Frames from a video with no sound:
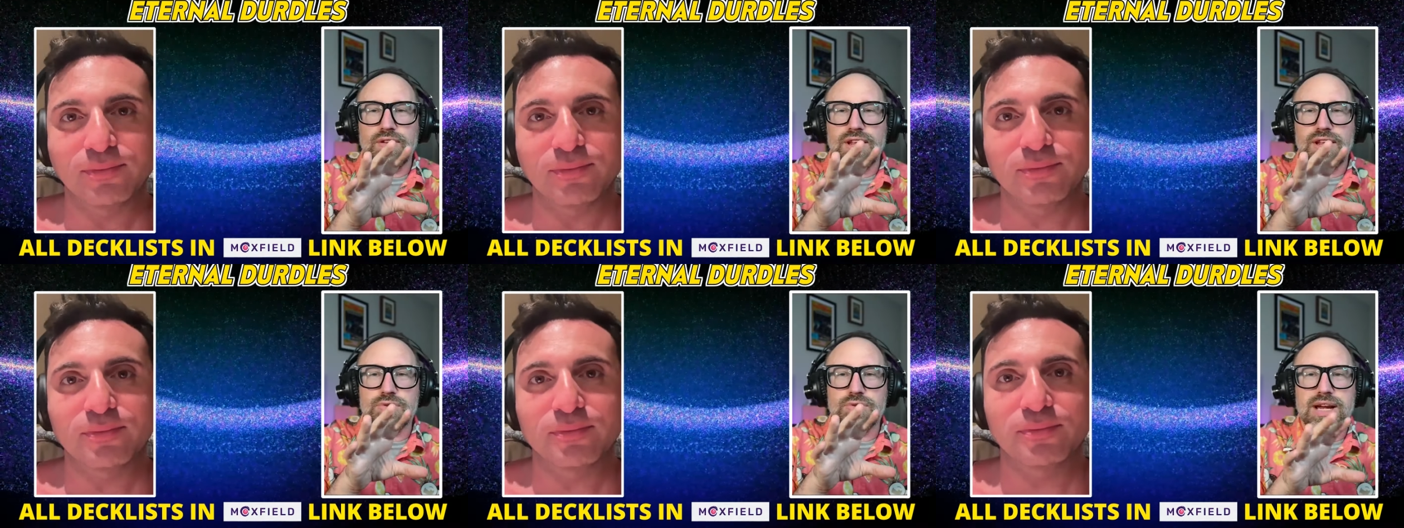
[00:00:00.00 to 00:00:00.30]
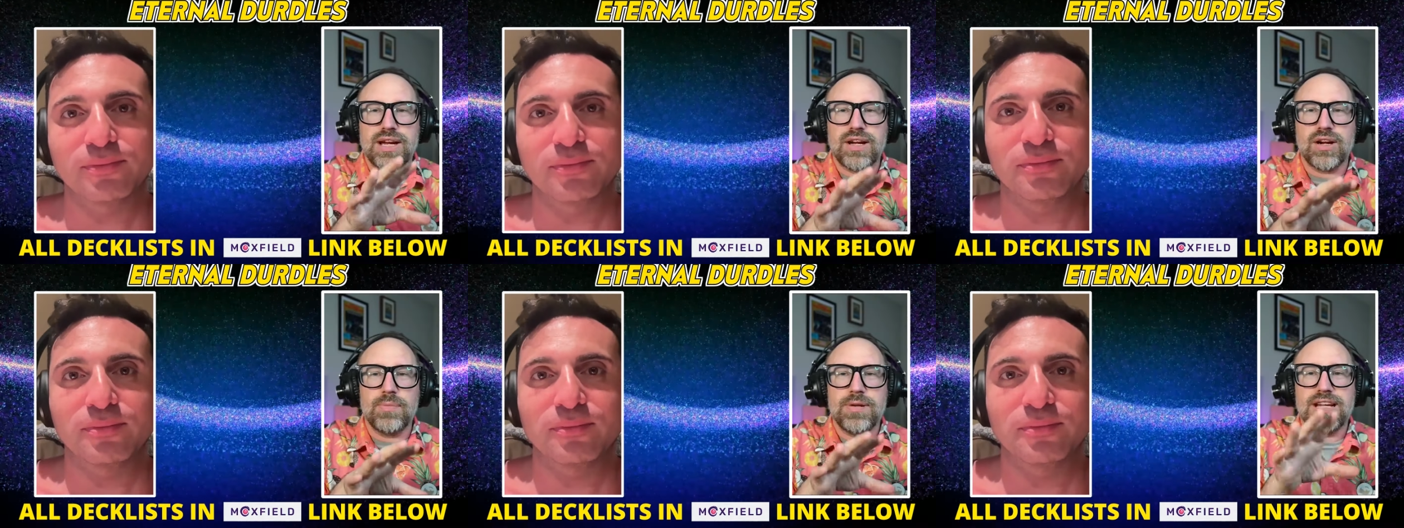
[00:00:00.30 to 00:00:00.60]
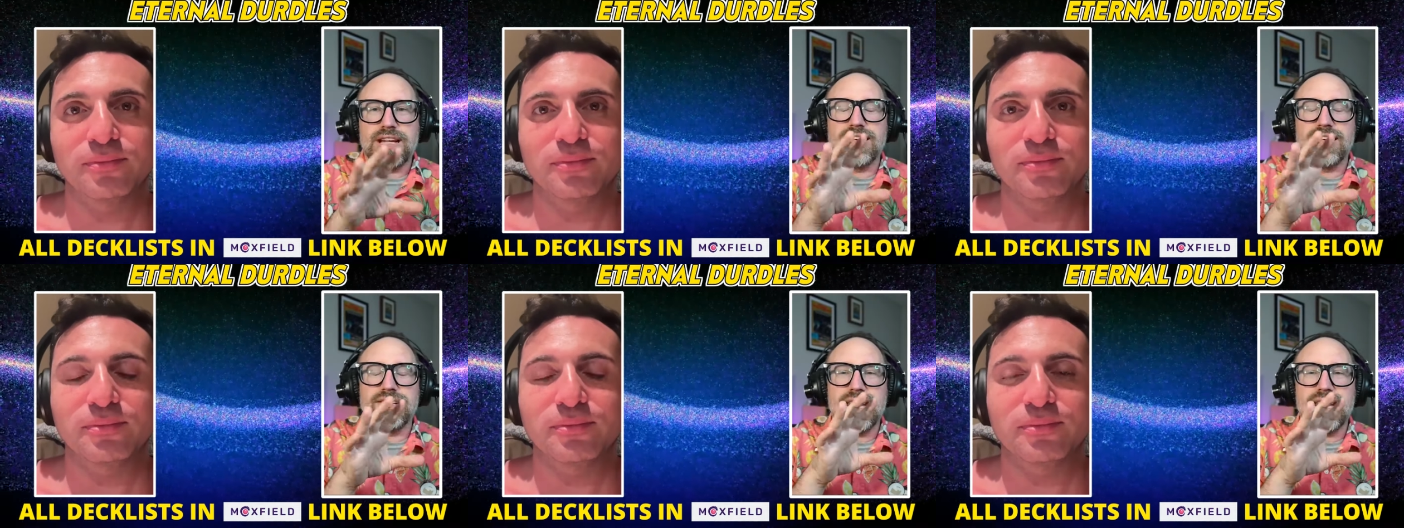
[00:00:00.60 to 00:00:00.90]
Speaker 1: Fleshraker
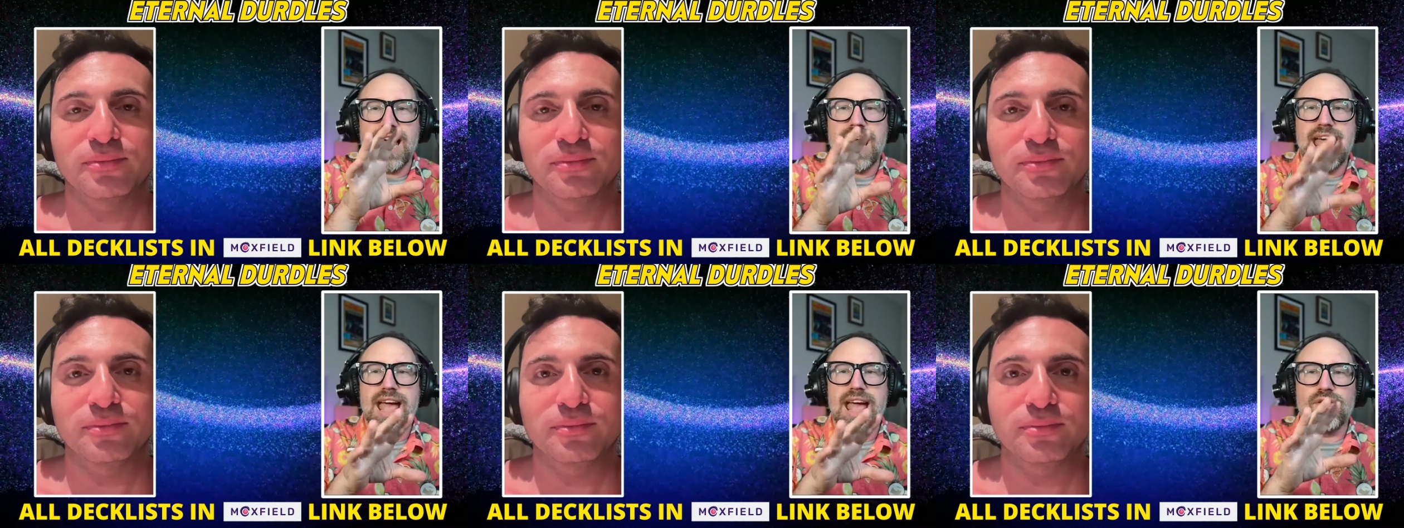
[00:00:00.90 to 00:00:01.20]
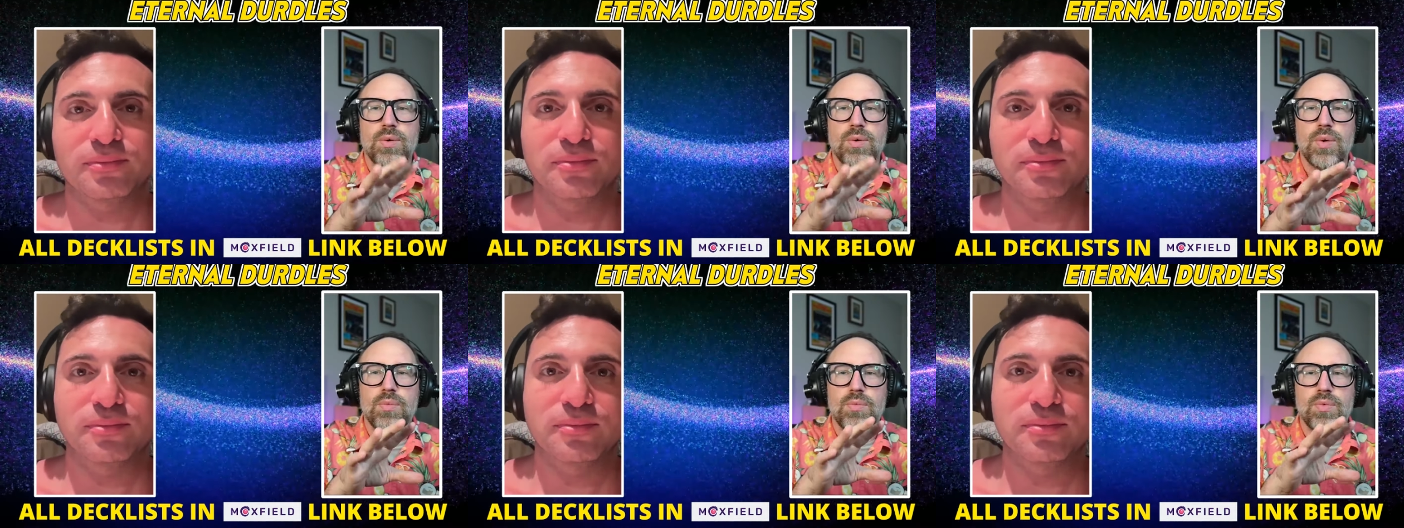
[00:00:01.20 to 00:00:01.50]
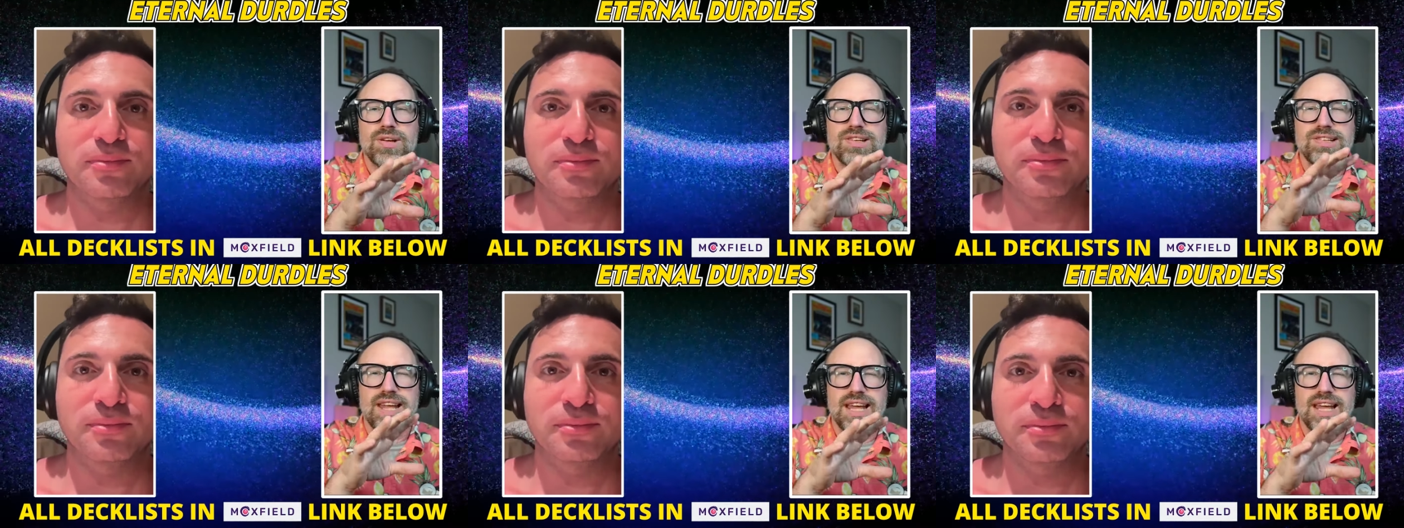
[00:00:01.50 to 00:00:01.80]
because not everyone
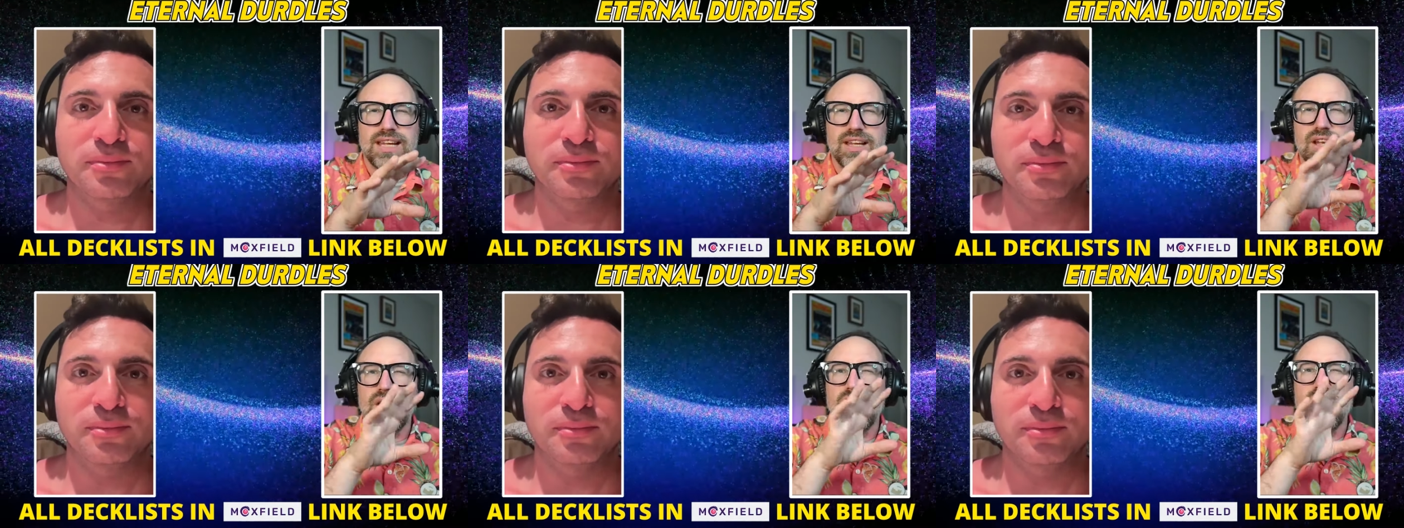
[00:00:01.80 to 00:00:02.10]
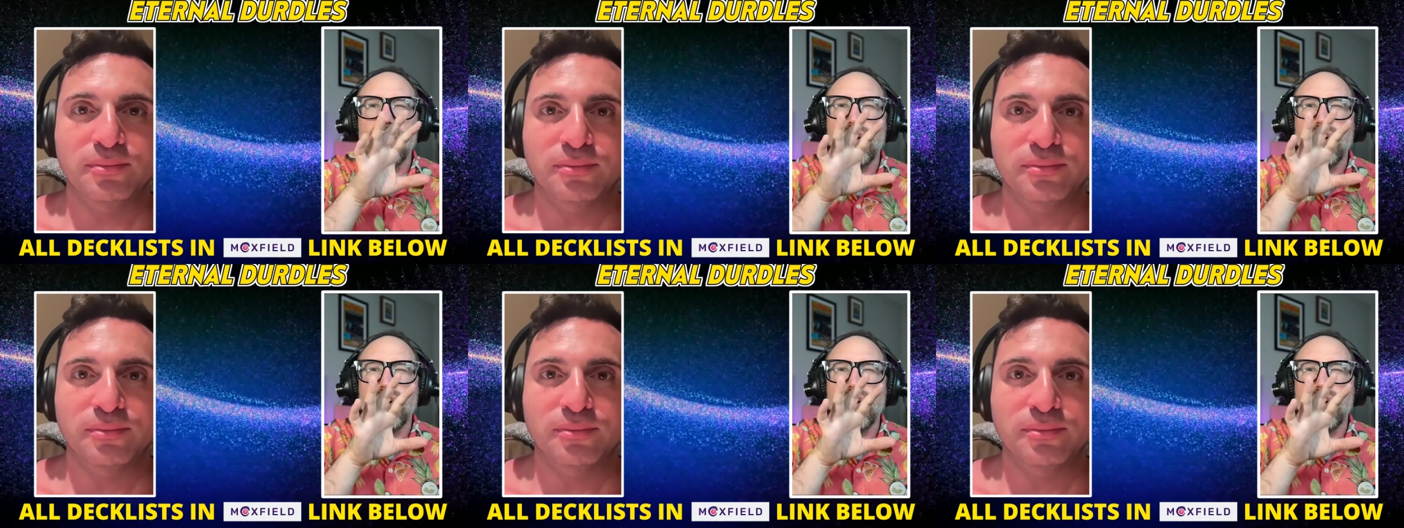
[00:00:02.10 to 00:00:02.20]
was like